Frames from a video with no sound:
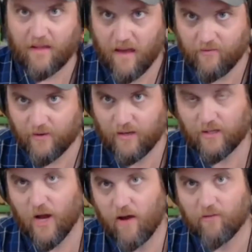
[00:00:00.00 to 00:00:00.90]
ever at
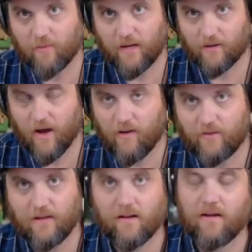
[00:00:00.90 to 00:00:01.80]
Coffee Brand Coffee